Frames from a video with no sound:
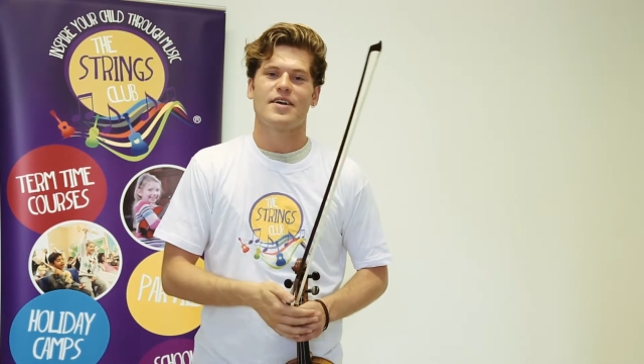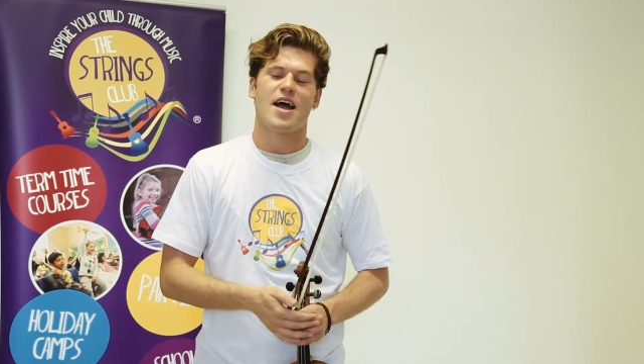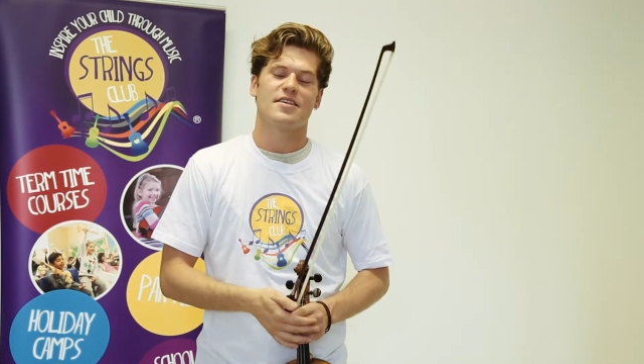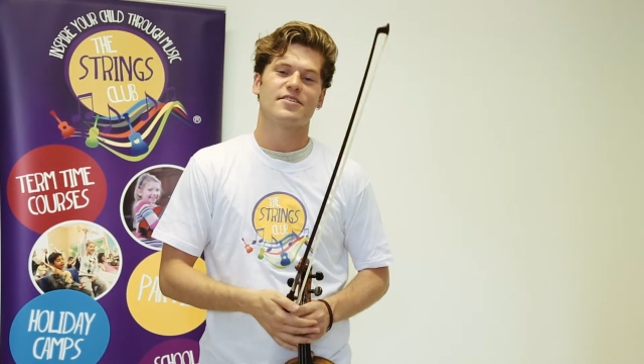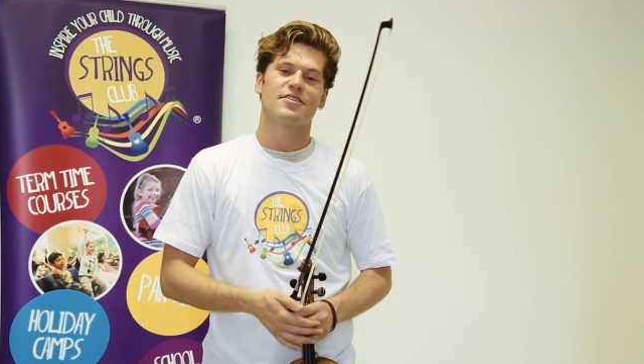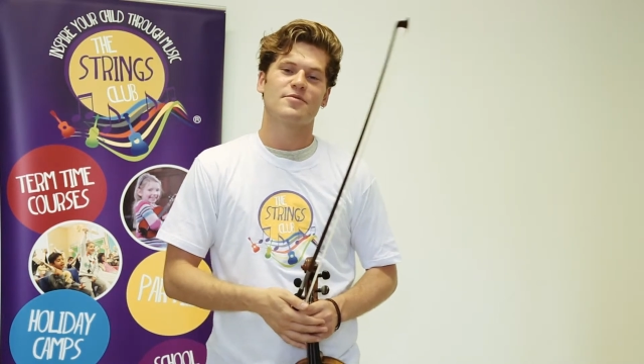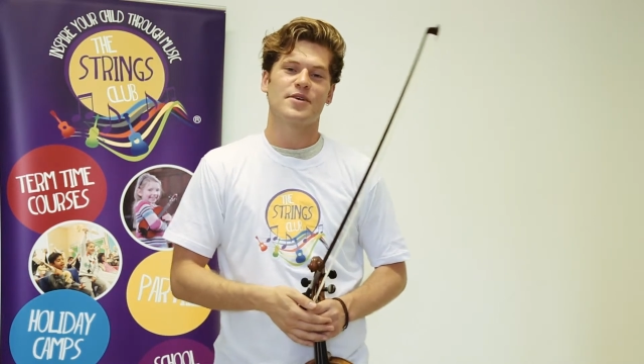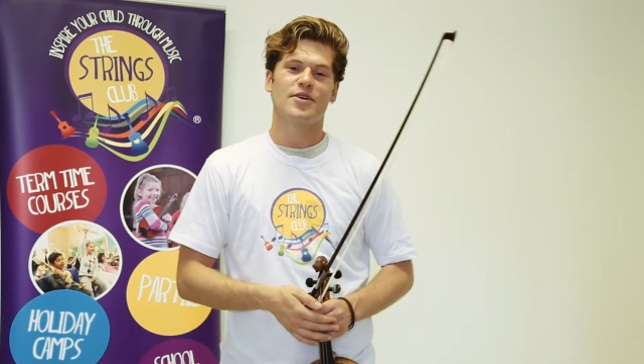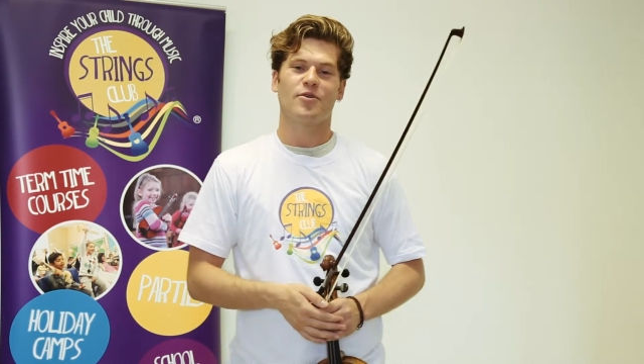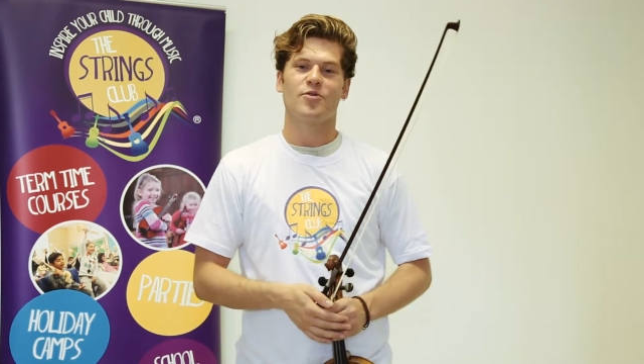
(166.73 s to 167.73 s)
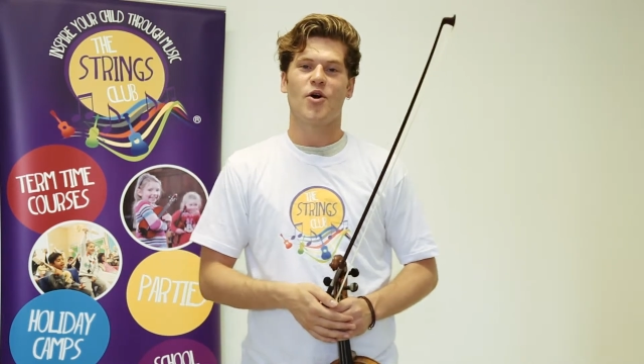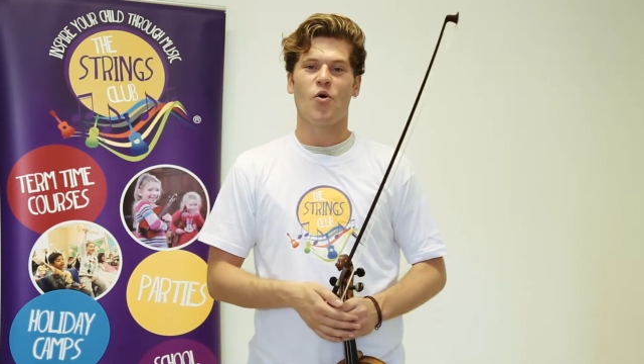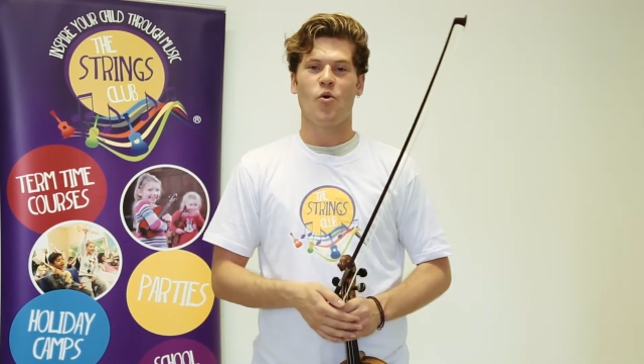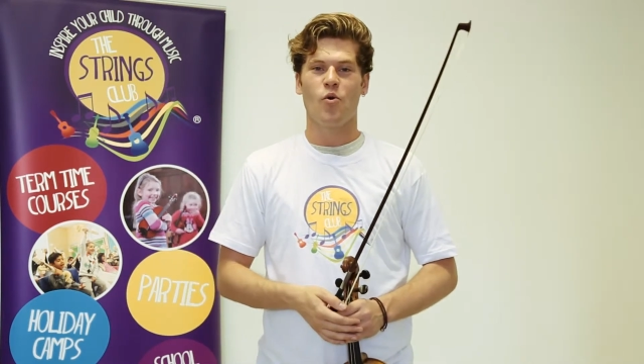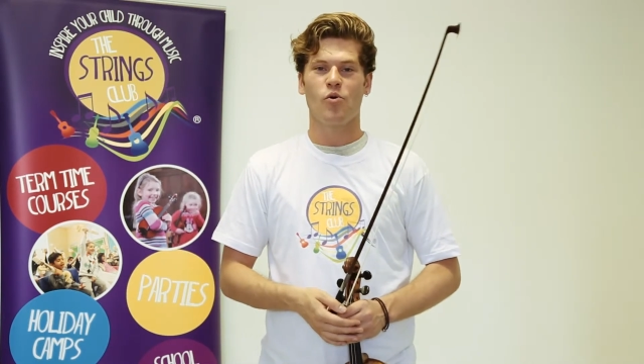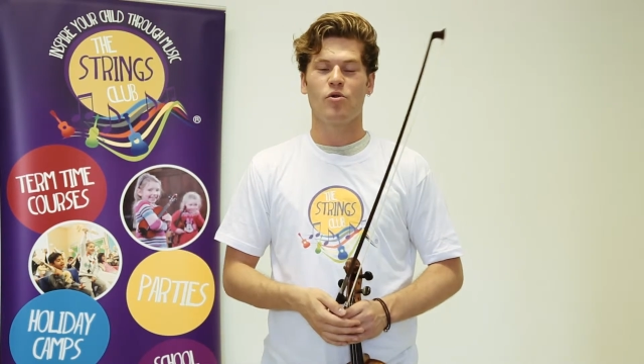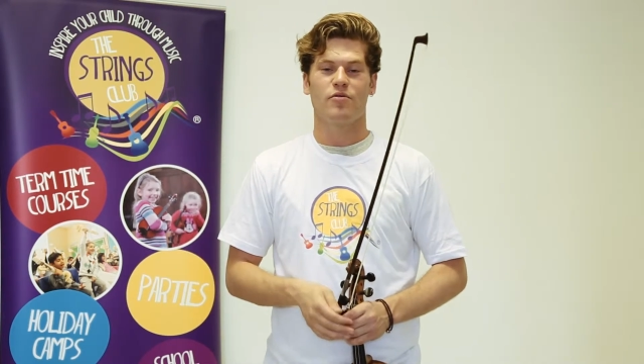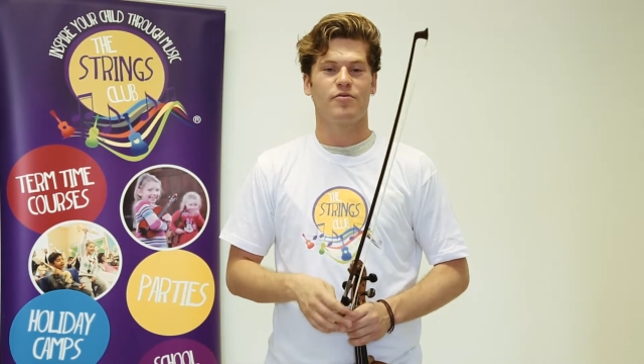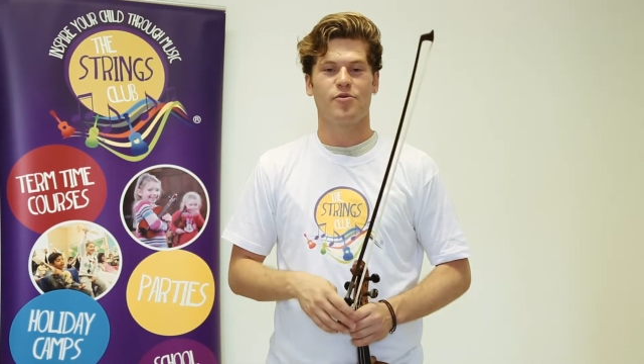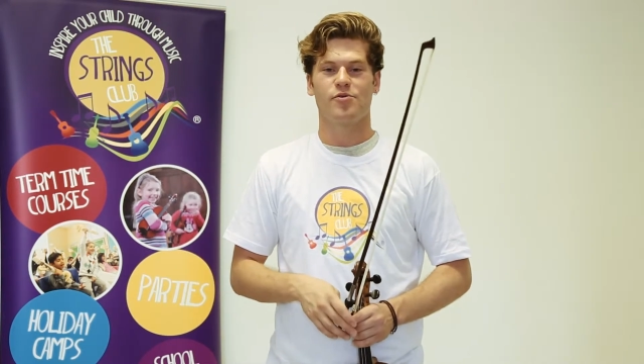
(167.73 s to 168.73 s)
and it's going to be on all
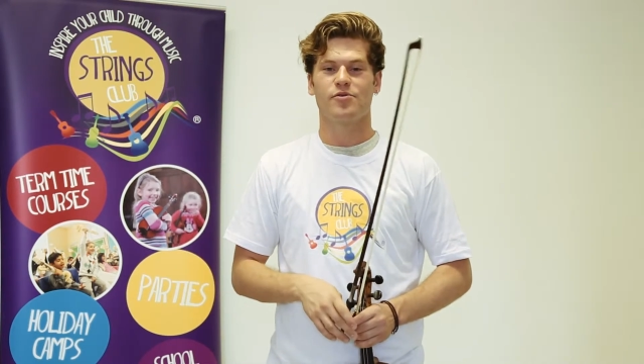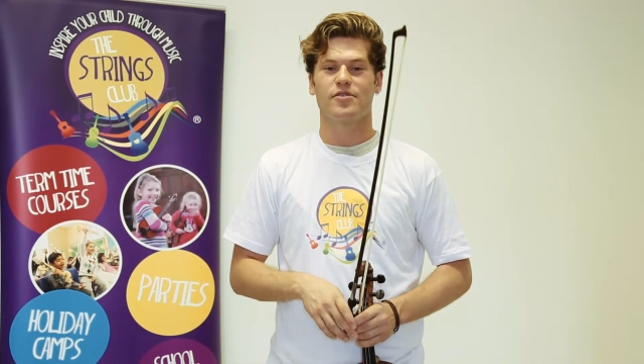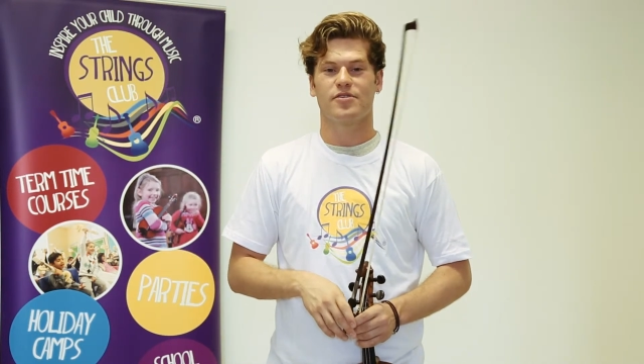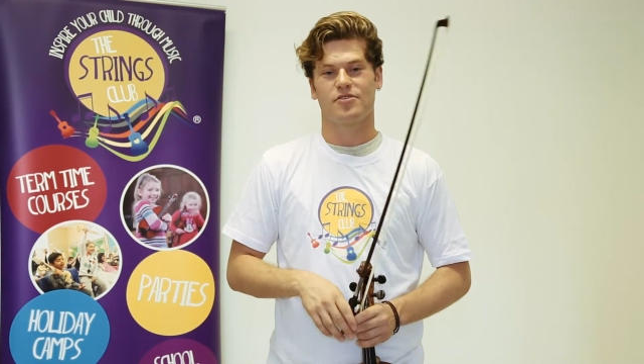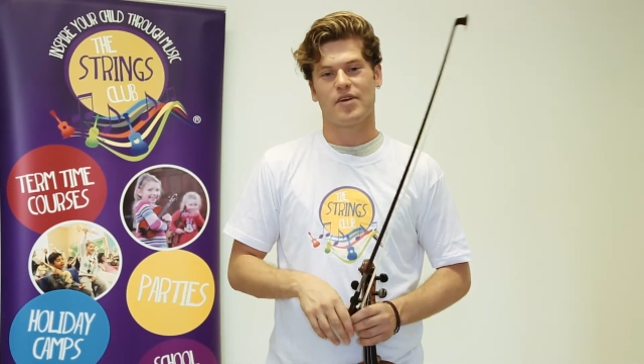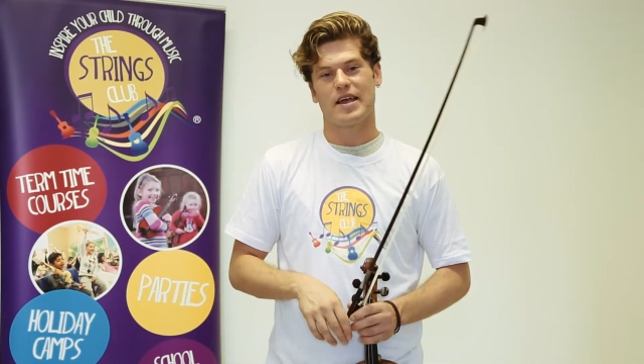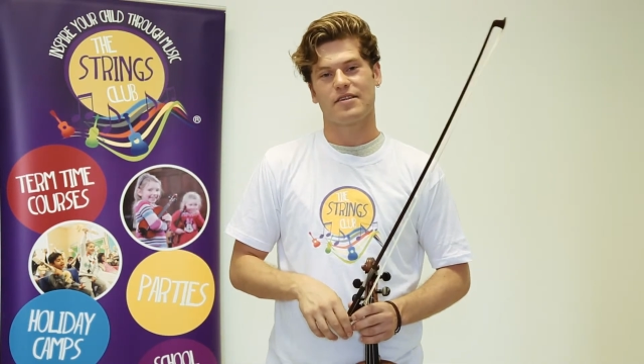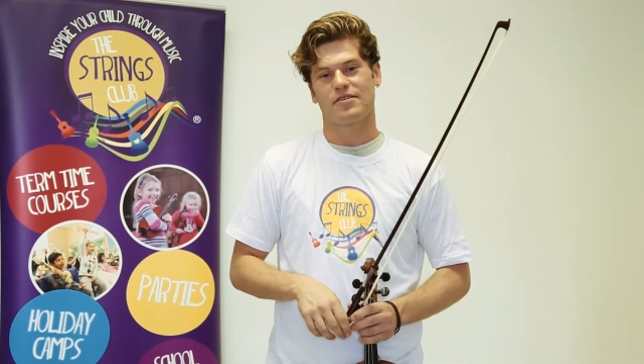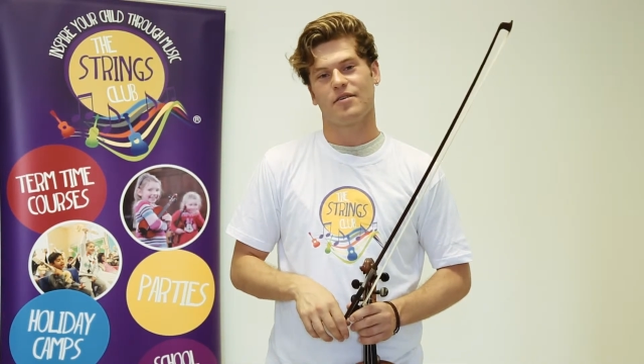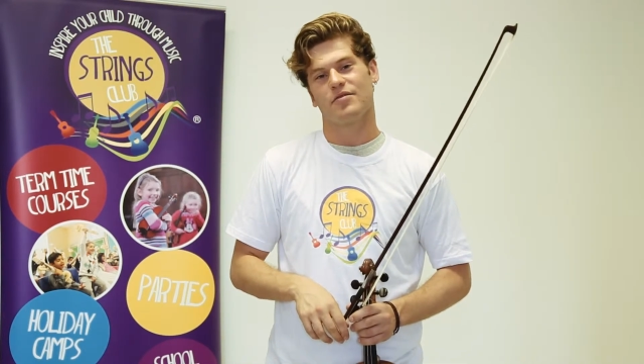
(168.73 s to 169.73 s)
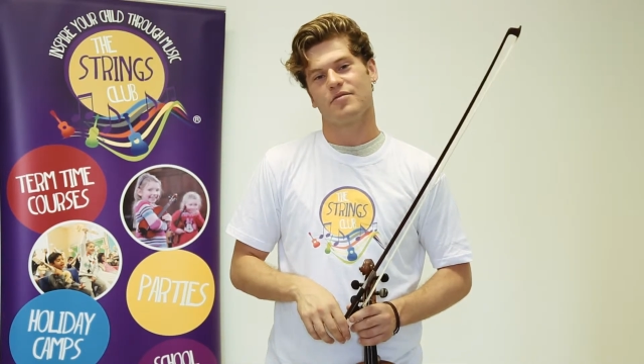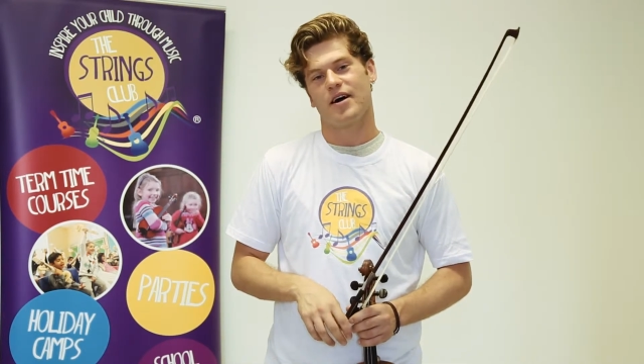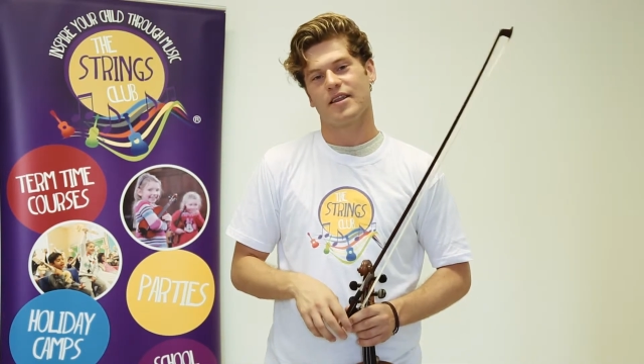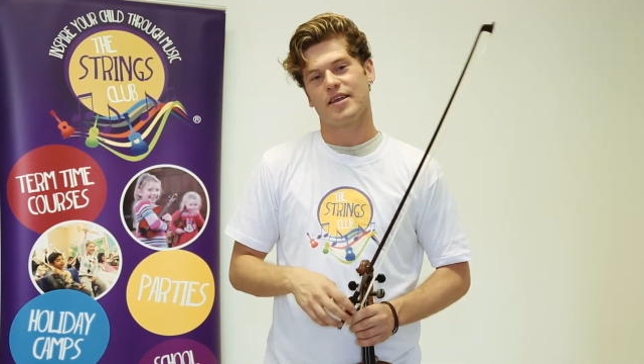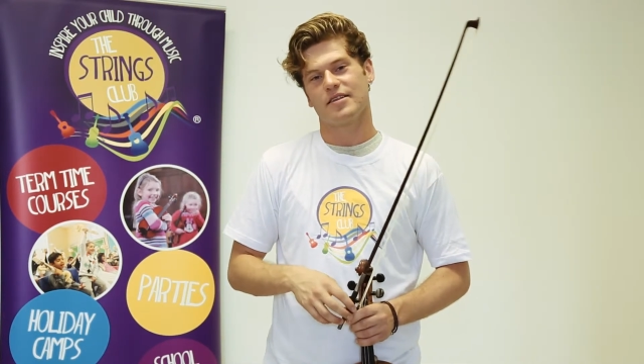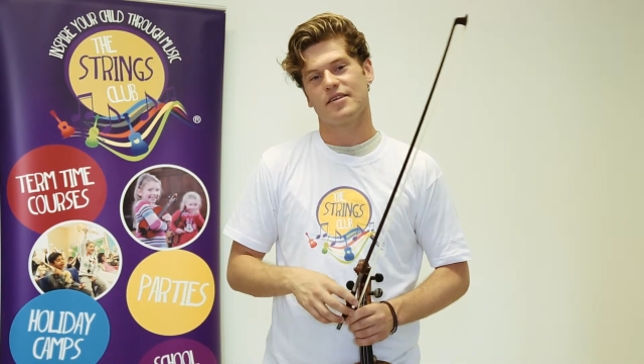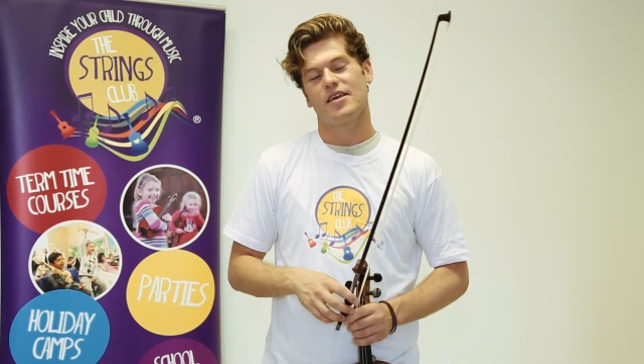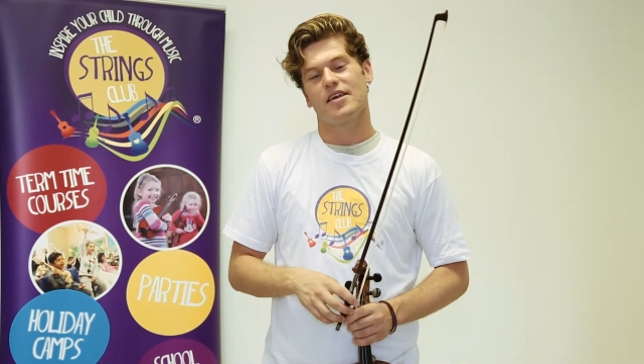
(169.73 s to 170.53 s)
four strings of the violin.